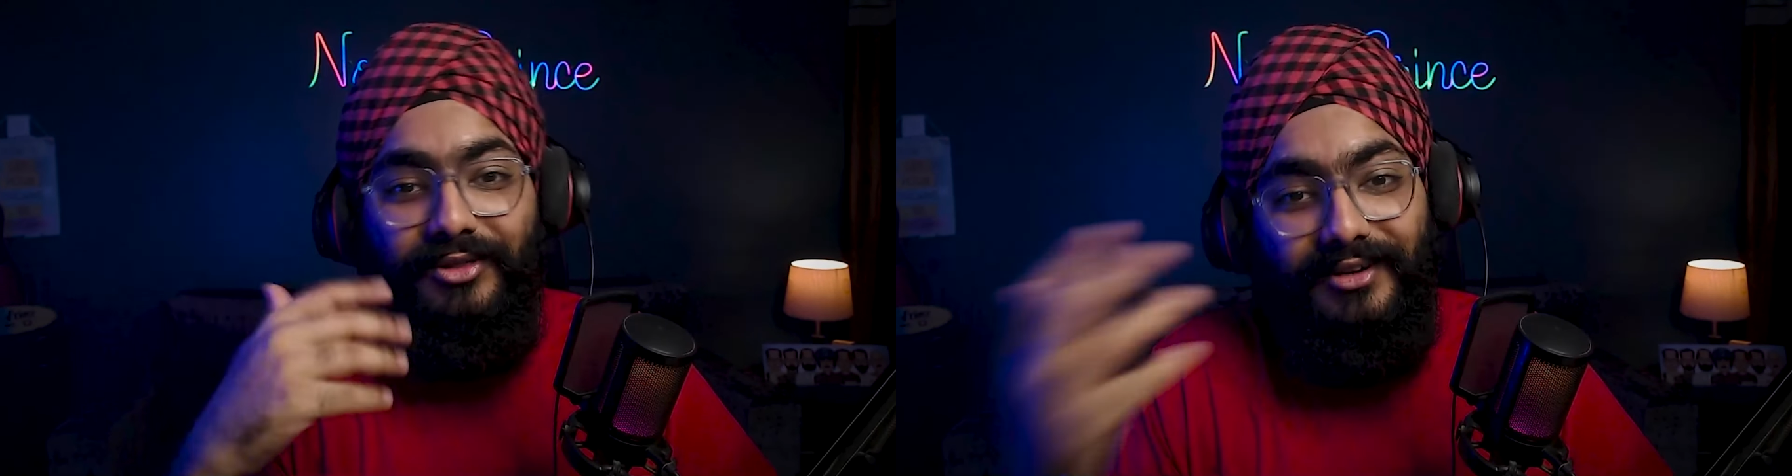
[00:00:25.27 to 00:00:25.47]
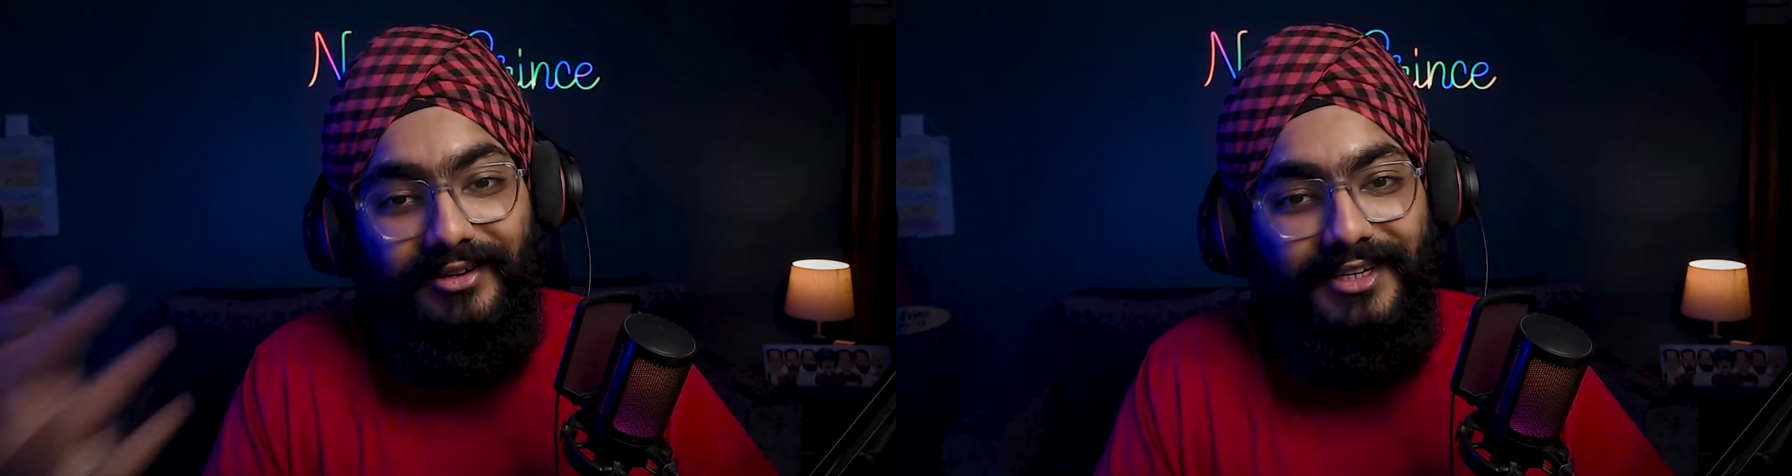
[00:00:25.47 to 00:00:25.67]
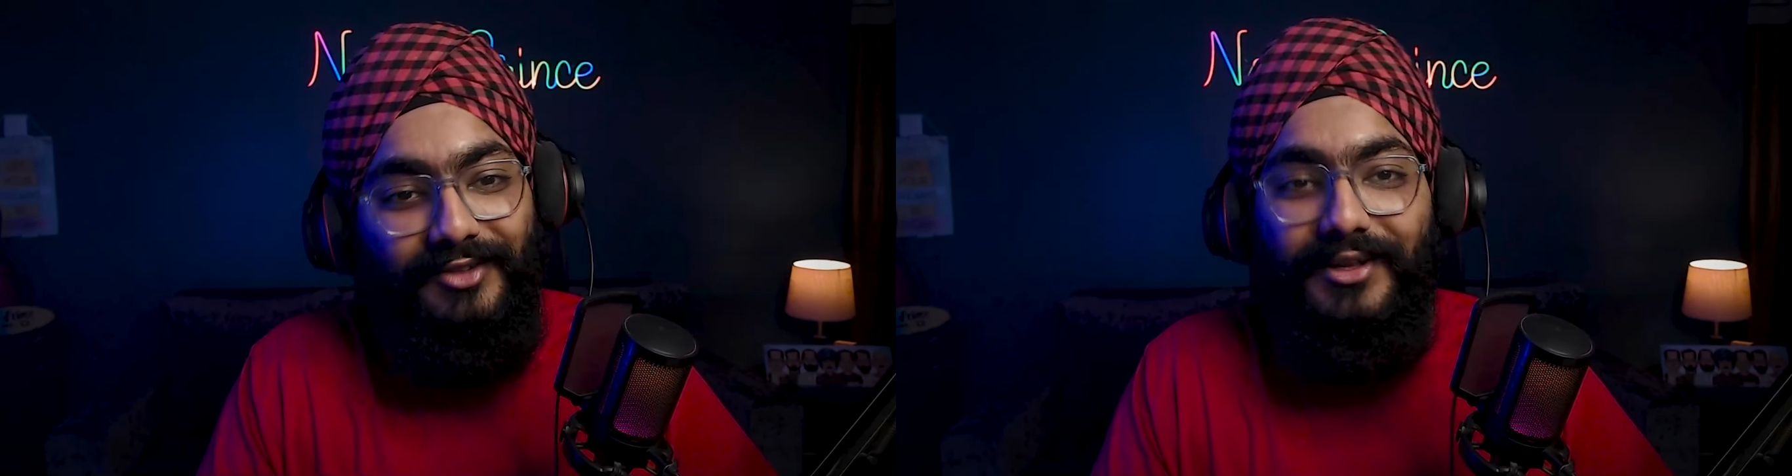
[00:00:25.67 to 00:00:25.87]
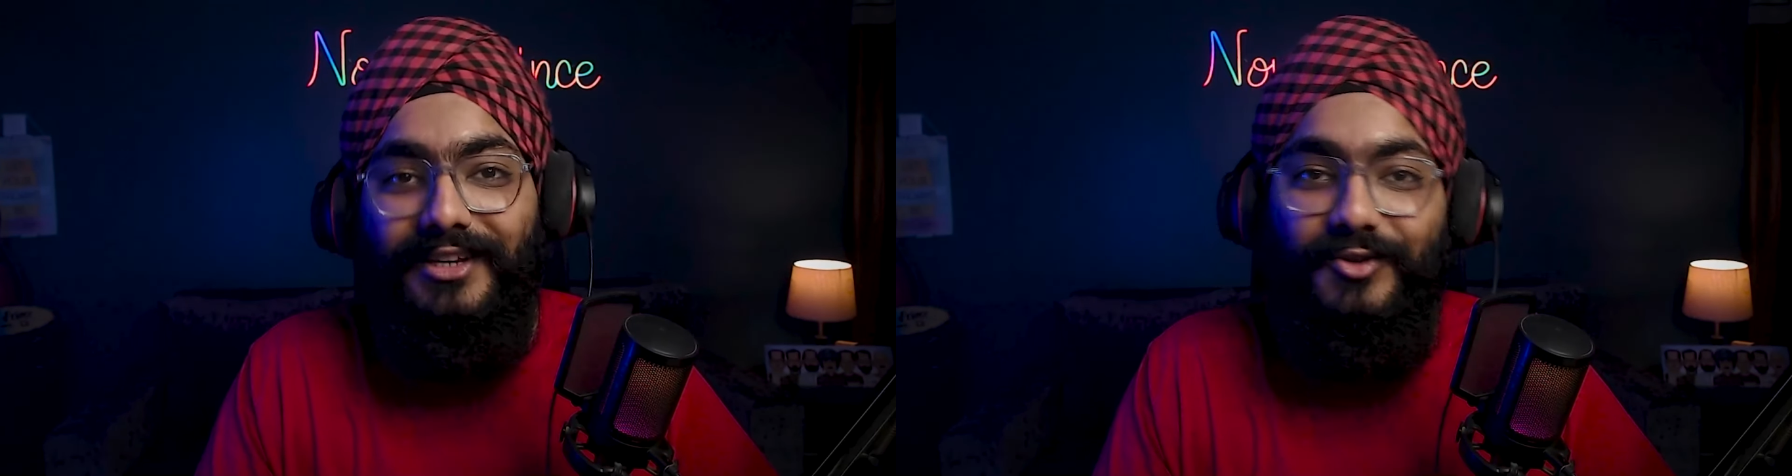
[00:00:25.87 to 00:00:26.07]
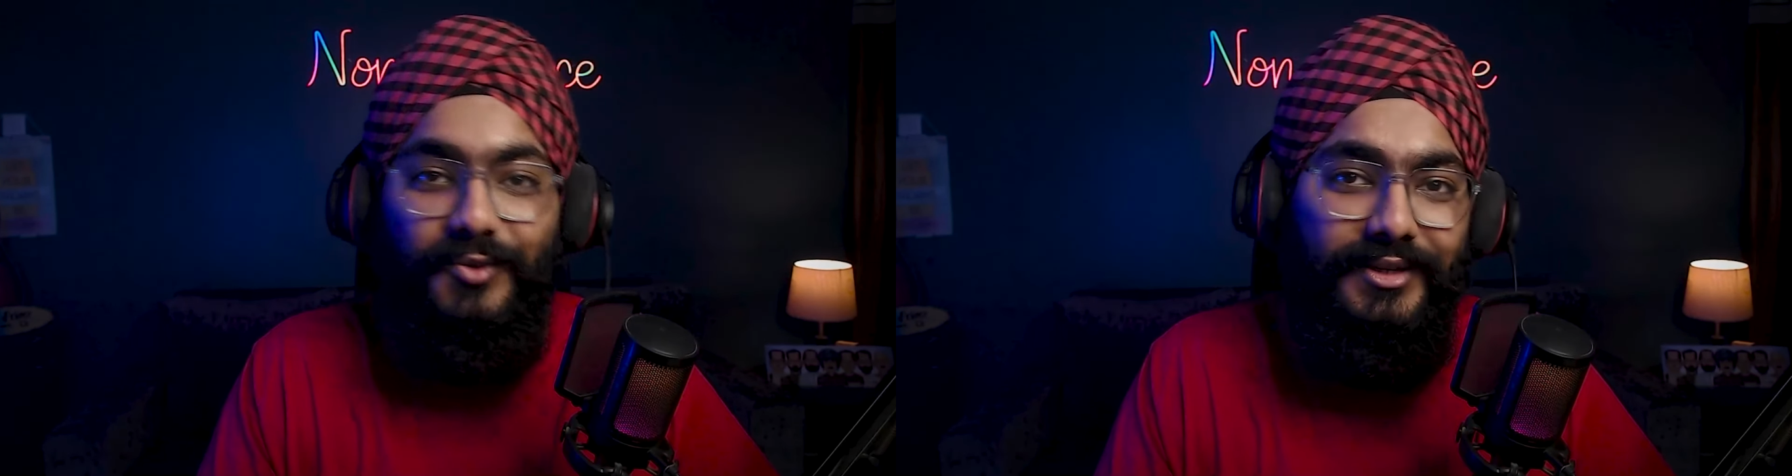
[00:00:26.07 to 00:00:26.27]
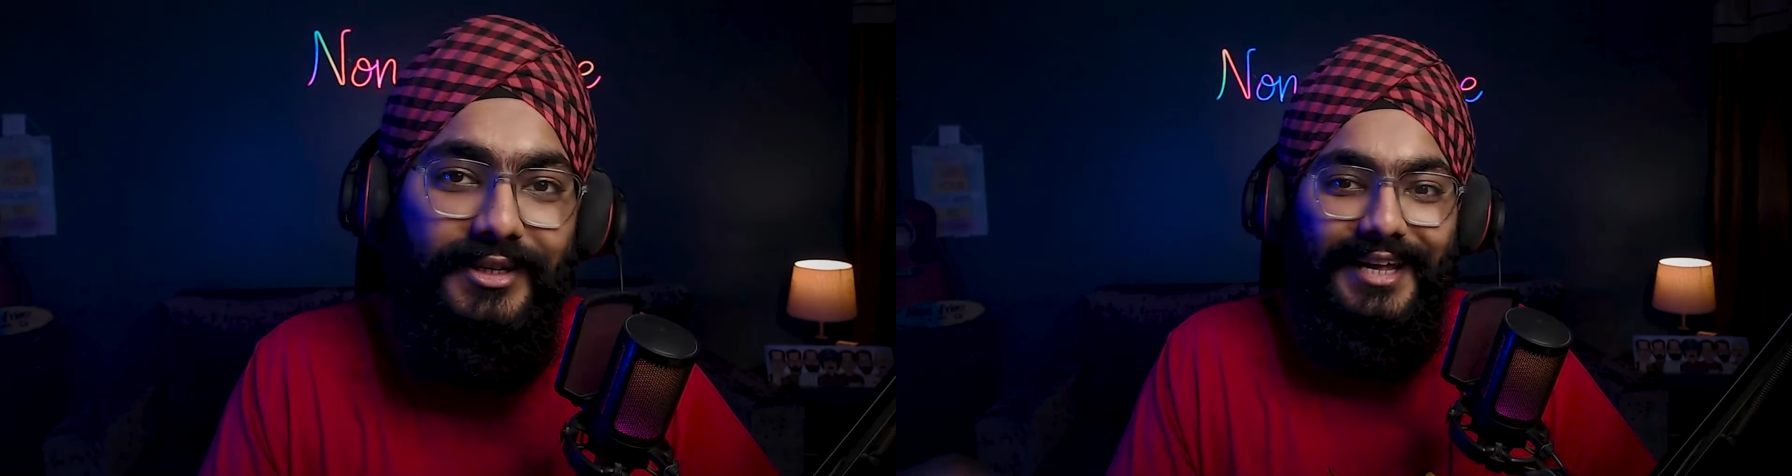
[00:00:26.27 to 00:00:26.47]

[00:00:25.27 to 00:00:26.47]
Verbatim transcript: on 13th very soon.